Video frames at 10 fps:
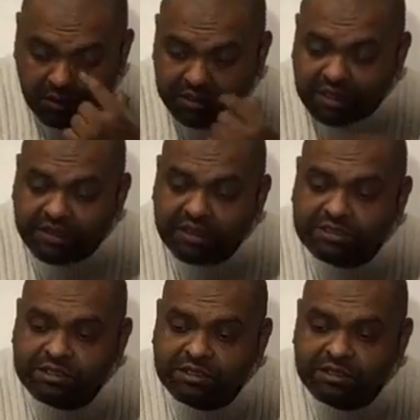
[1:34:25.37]
You see,
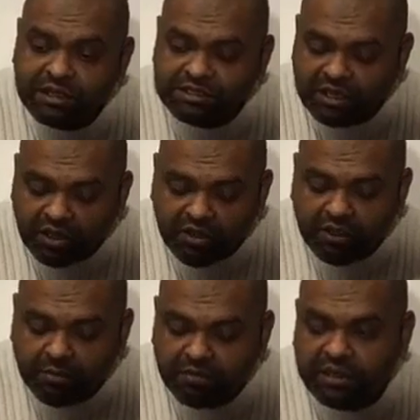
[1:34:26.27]
there's
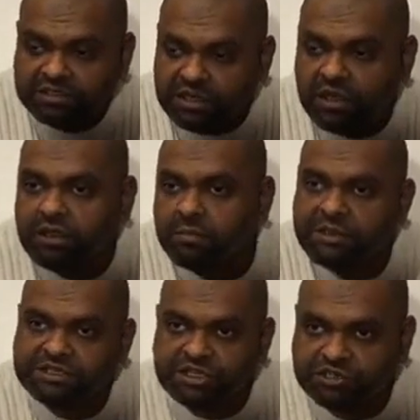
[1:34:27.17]
another
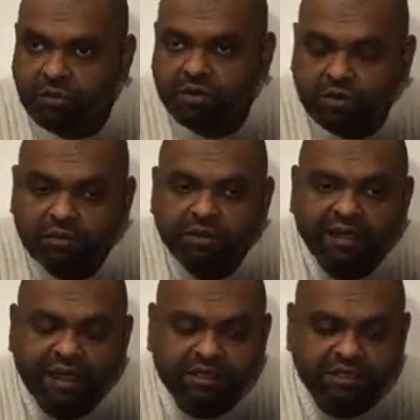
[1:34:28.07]
business model
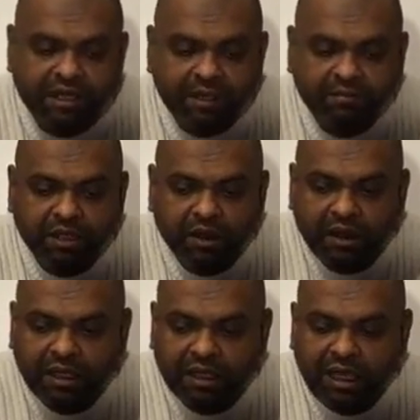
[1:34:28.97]
that you know,
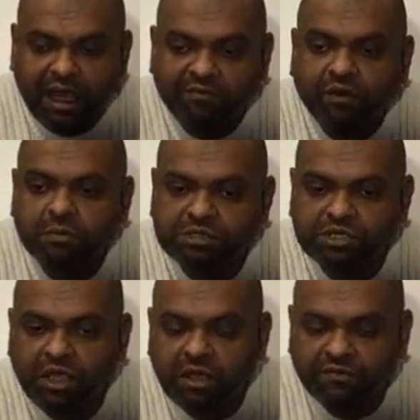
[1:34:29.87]
like, I've
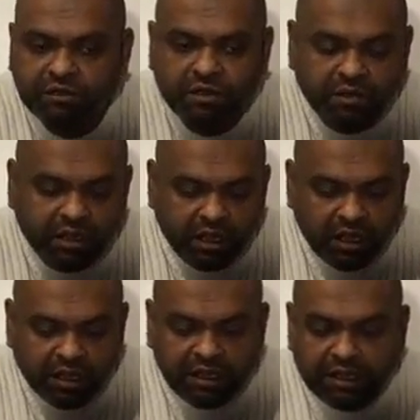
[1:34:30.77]
observed
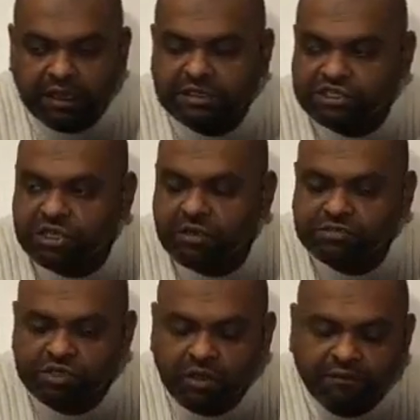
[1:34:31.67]
in
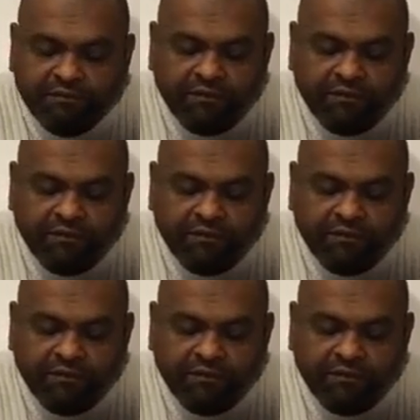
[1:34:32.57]
terms of